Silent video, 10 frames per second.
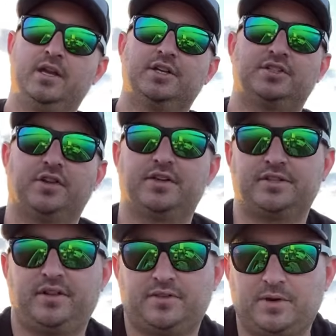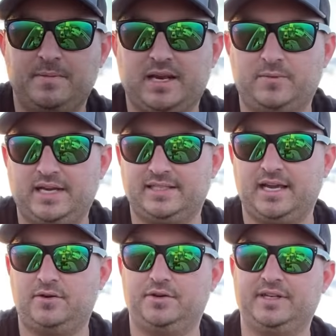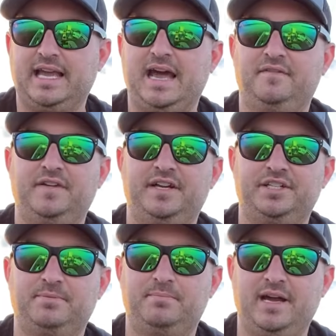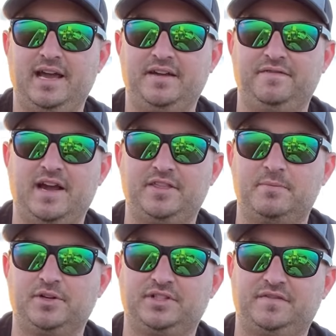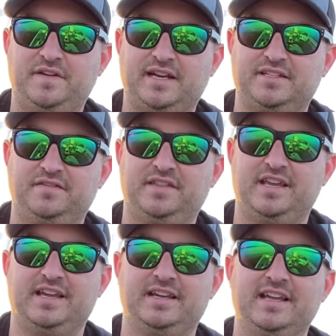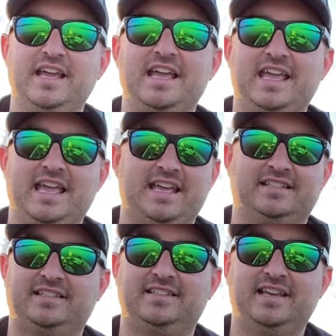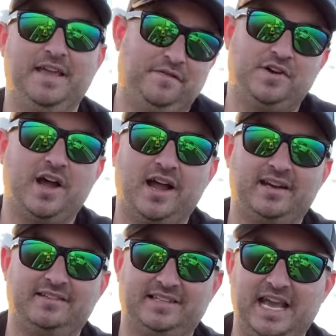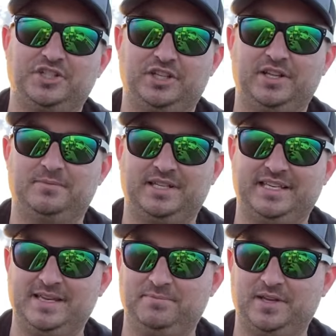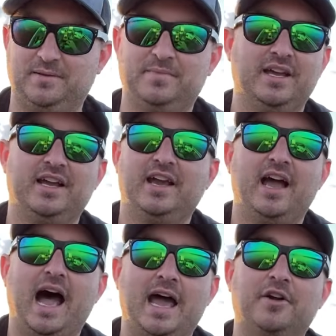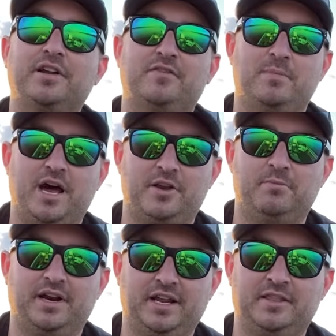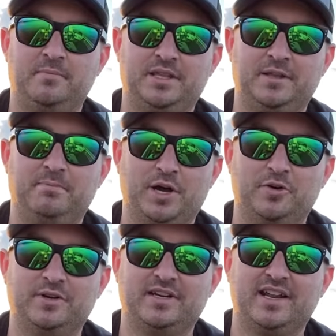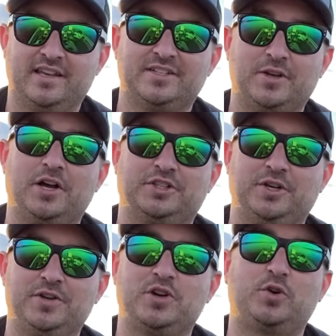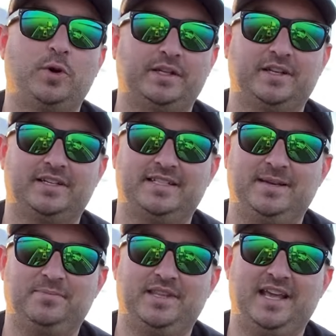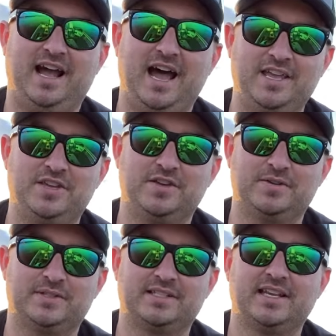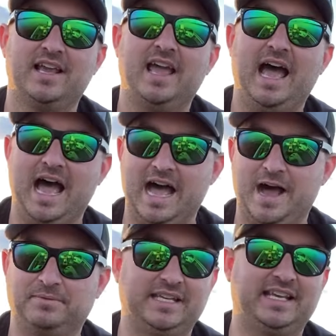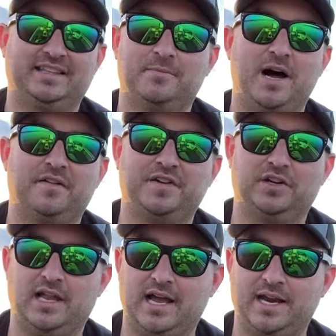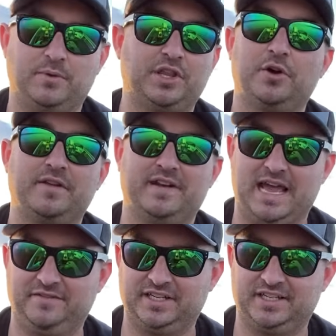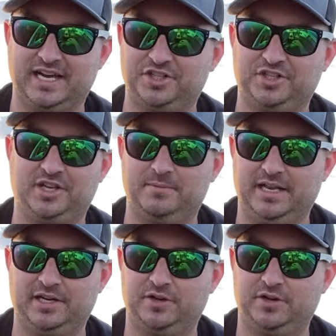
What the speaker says: So those are the three main ways I hold a catfish, but I find the most effective thing is if you're not catching them to keep them, I don't even bother bringing them in the boat. So I'll show you a quick little tip that I use to get them off your line without even having to touch them, and it